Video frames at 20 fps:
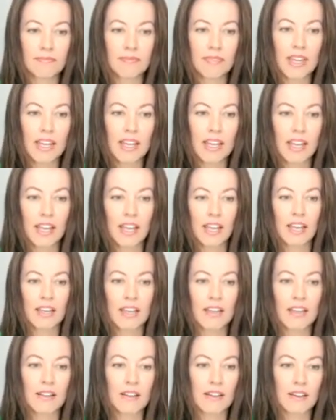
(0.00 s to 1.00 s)

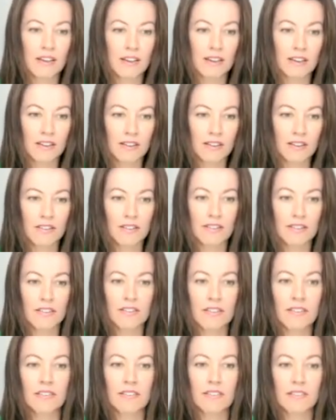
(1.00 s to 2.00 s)

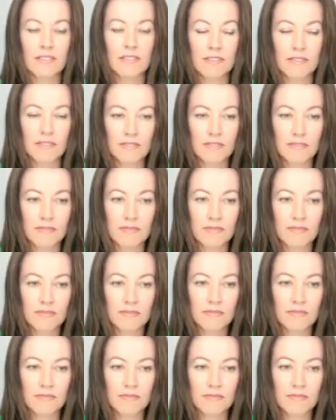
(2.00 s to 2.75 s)
This person isn't speaking.